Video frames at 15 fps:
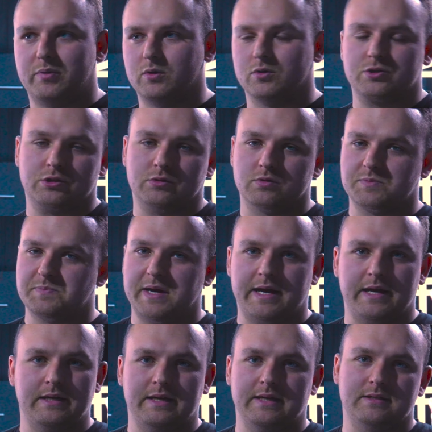Portugal,
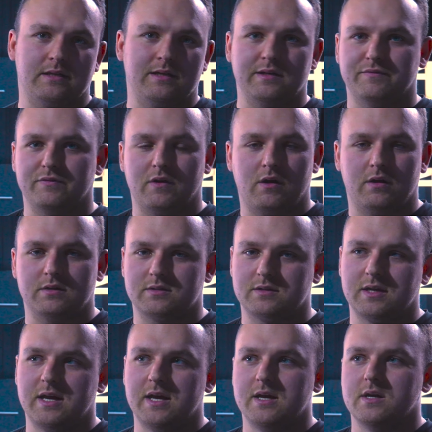Spain, Italy, France,
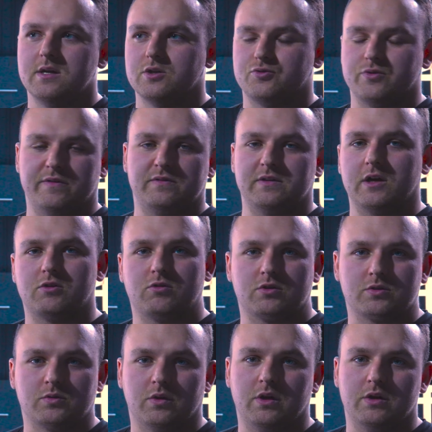drifting
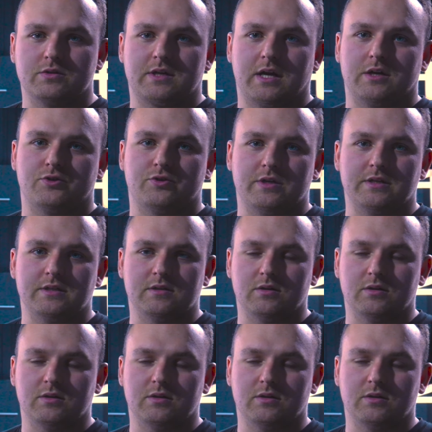across all of those countries,